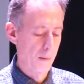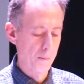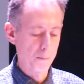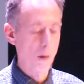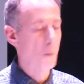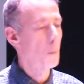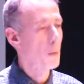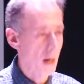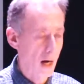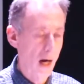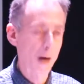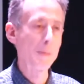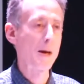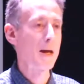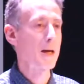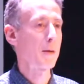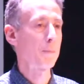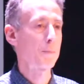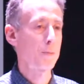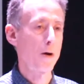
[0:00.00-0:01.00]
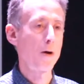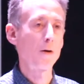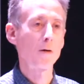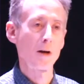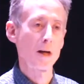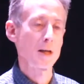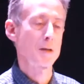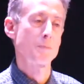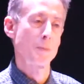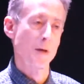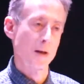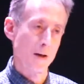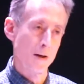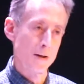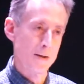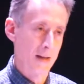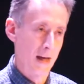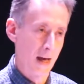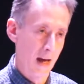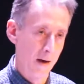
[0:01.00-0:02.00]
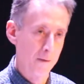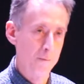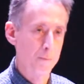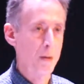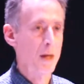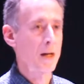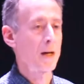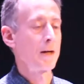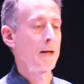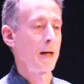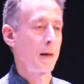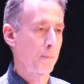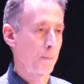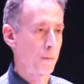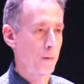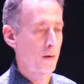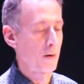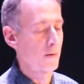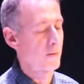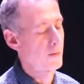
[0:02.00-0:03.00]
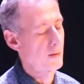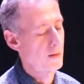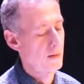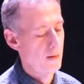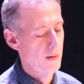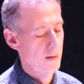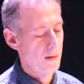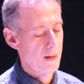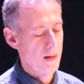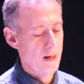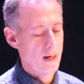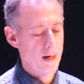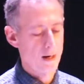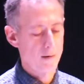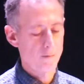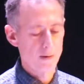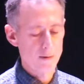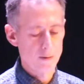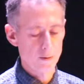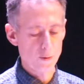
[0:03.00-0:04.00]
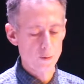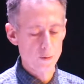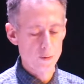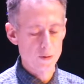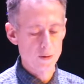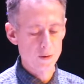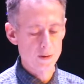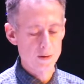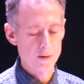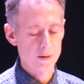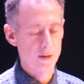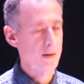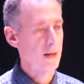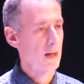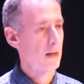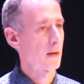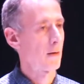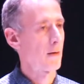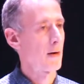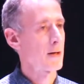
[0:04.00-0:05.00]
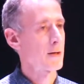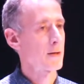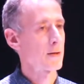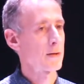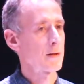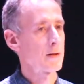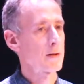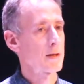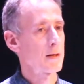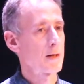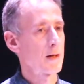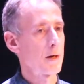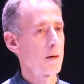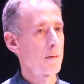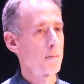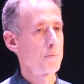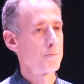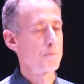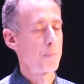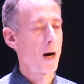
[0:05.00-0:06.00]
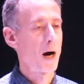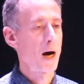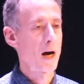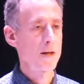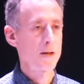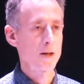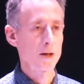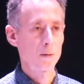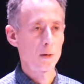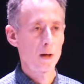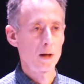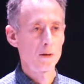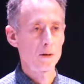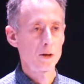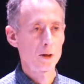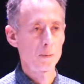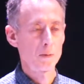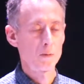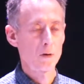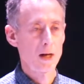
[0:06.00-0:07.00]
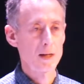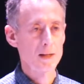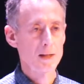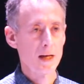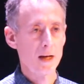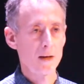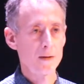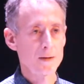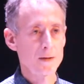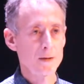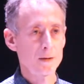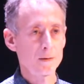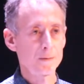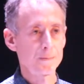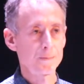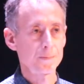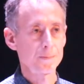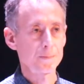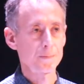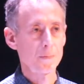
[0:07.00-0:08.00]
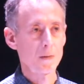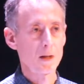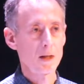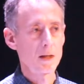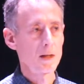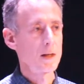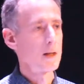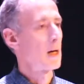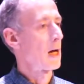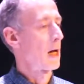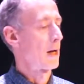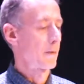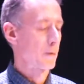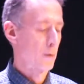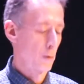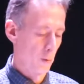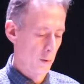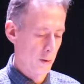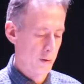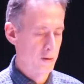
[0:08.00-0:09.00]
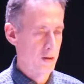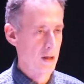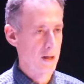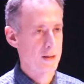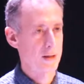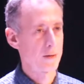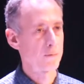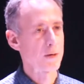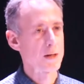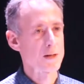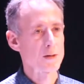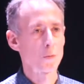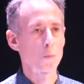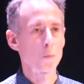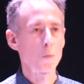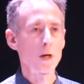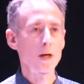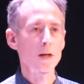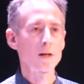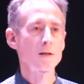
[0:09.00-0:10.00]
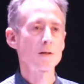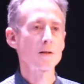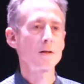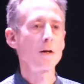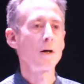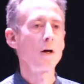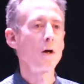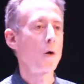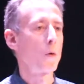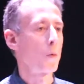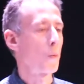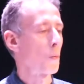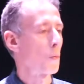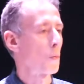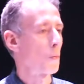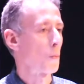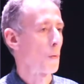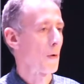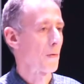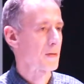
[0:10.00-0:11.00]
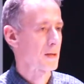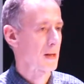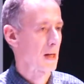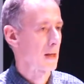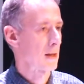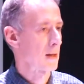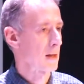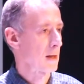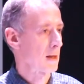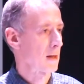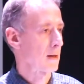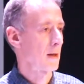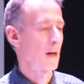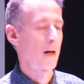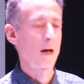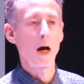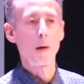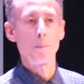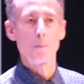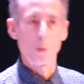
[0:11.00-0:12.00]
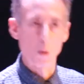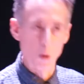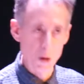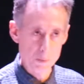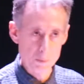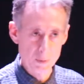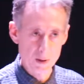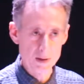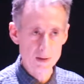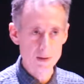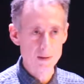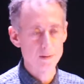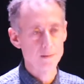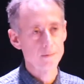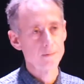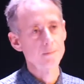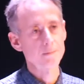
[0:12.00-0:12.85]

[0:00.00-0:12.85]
But we are making progress because there have been a number of resolutions and declarations by the UN Human Rights Council. And of course, just in recent weeks, we've seen the appointment